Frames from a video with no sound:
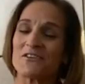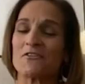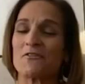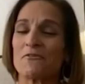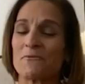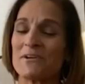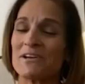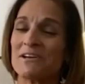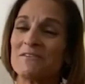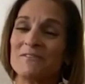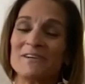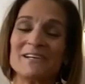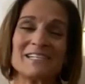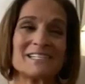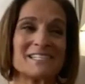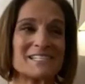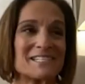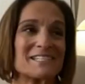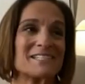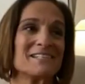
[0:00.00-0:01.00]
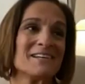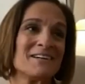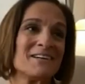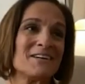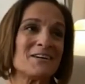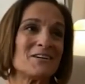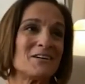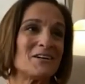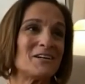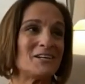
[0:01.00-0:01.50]
the three of us,
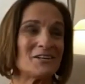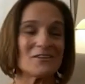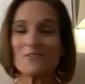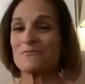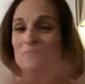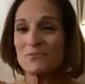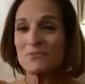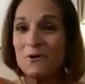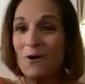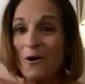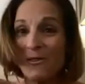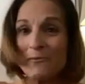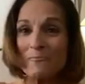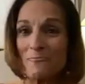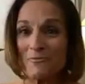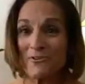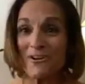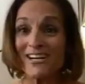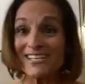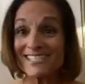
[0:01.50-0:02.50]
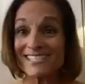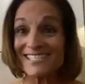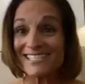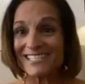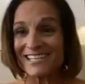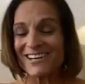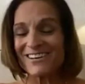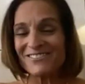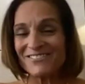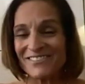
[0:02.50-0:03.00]
uh, through all the press
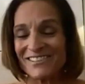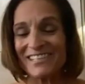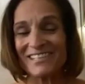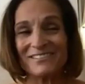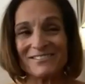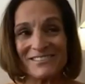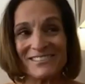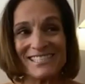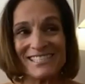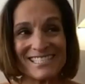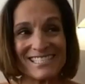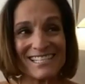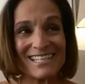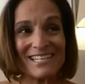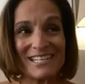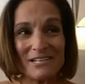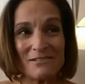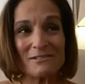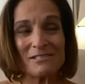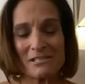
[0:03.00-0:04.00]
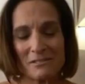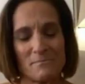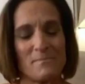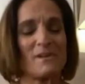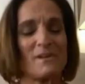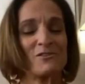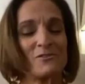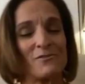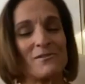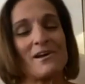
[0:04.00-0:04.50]
stuff. And it was, uh, it was a
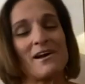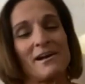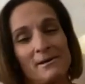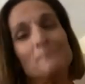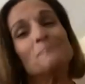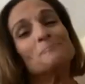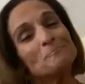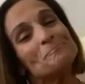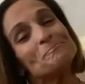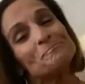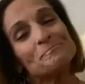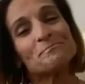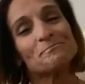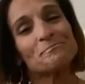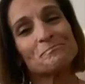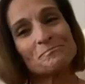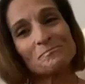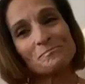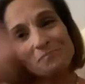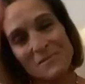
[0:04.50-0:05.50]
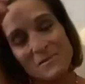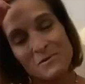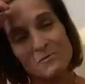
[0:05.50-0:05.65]
special night. Well, and